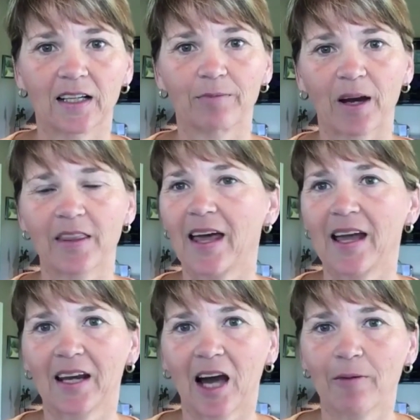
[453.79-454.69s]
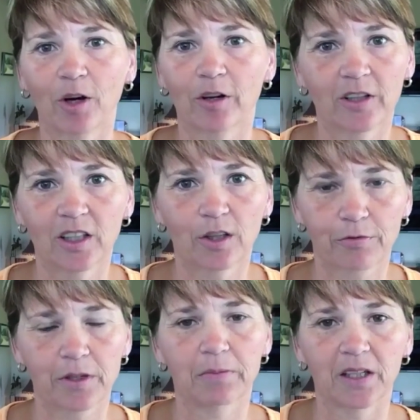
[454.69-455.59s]
And by then I'm already
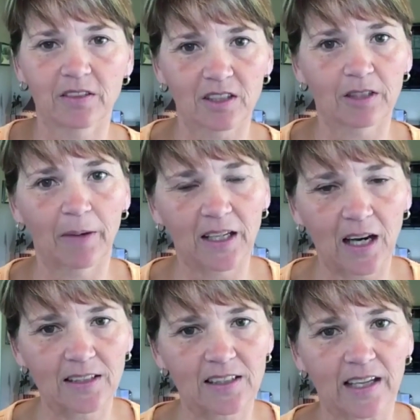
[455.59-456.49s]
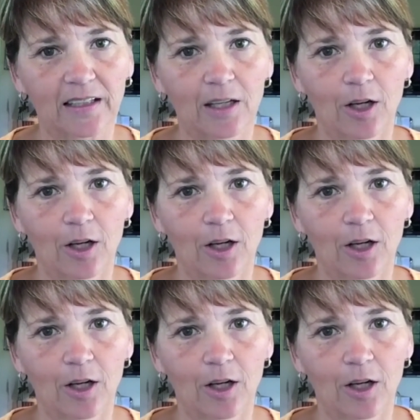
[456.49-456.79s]
3 minutes into my content.